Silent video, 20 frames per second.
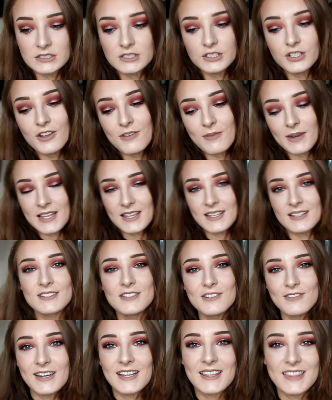Too many
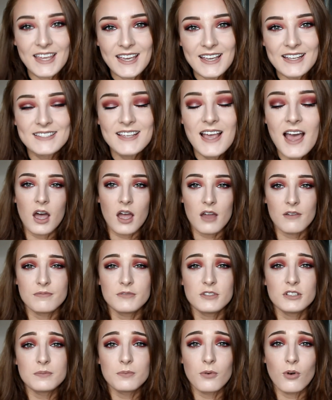things.
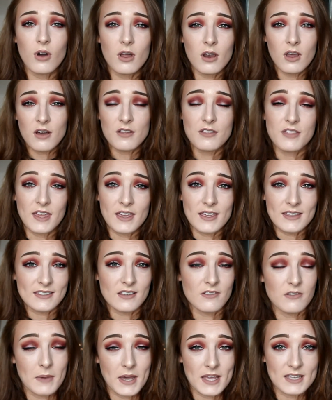I've just bought a lot of
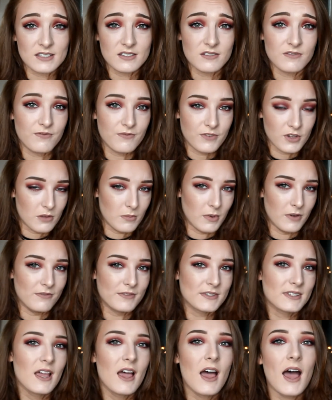things over the past few
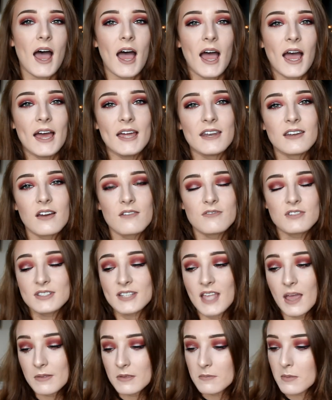months and I've
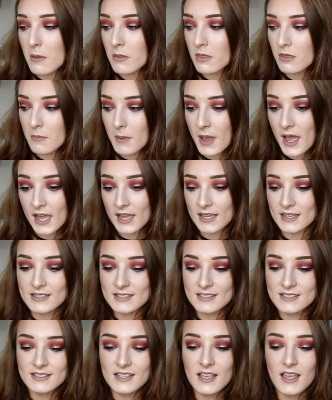just kept them in the
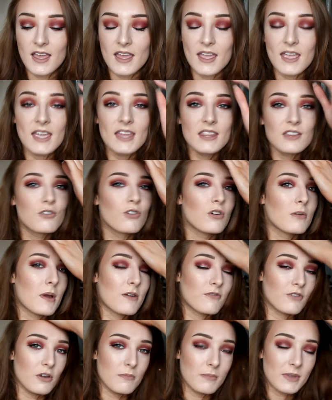bags in the
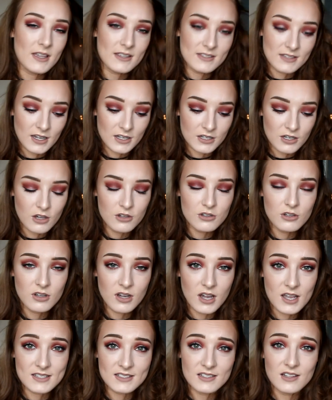corner of my room because I know you
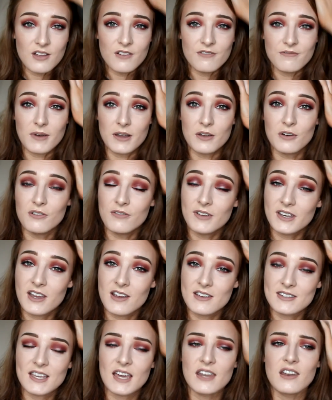guys love my haul
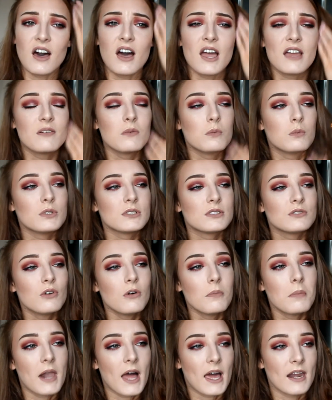videos and I was
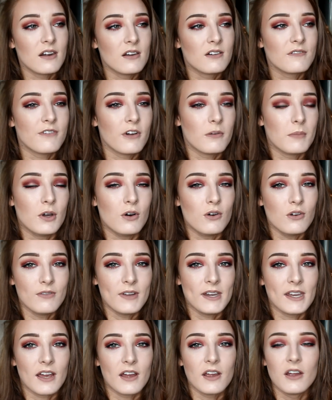sort of planning on filming a haul
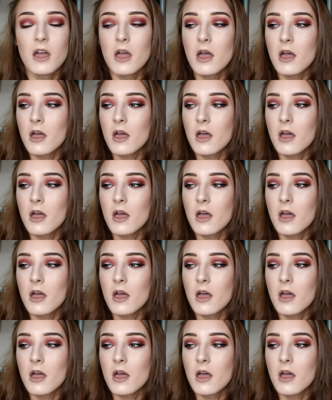video,